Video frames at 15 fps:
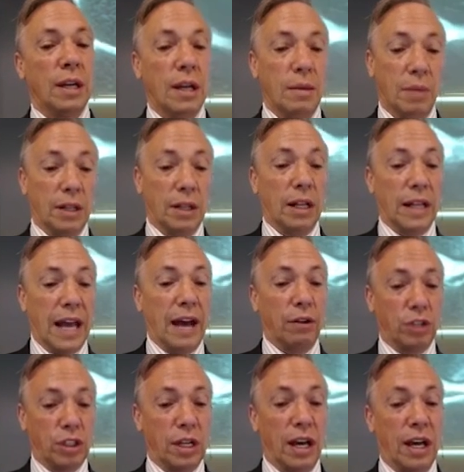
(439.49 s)
But on the lateral
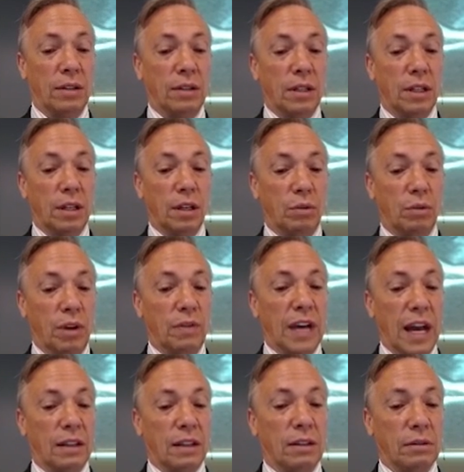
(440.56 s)
side, we've
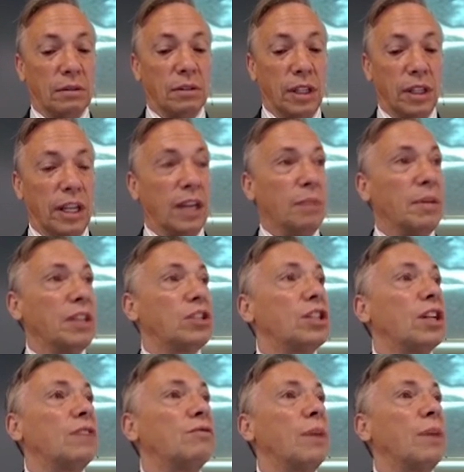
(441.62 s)
got ligaments that
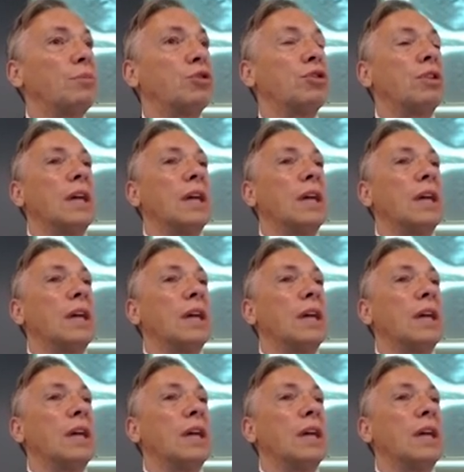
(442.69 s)
have ruptured,